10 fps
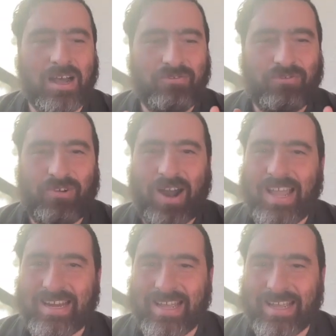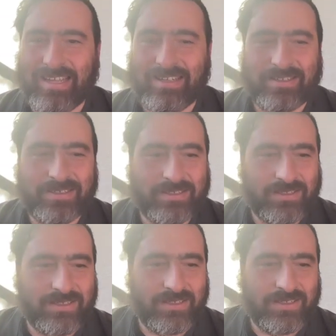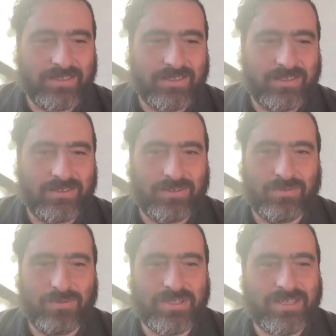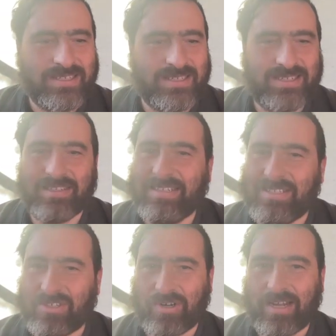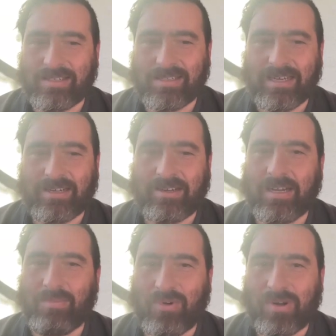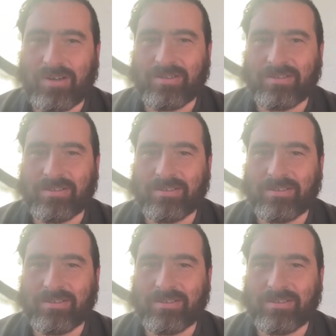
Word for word: On Friday, was I still its translator anymore?